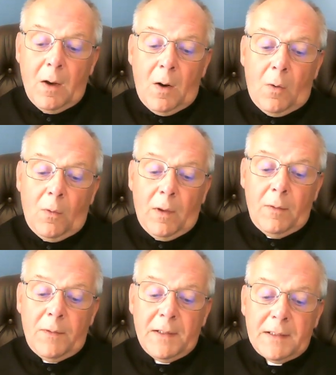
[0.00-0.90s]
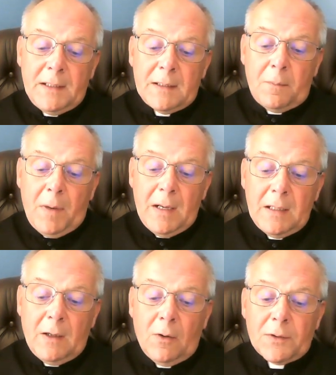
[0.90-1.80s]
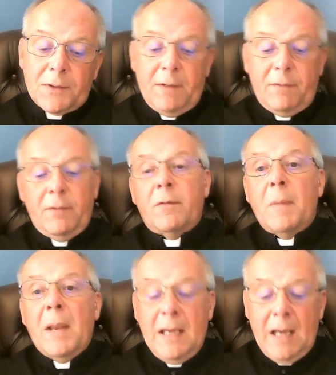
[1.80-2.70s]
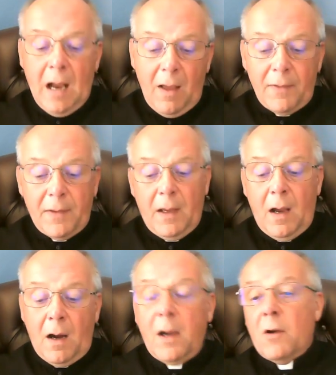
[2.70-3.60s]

Although this is a Pentecost different from any other I,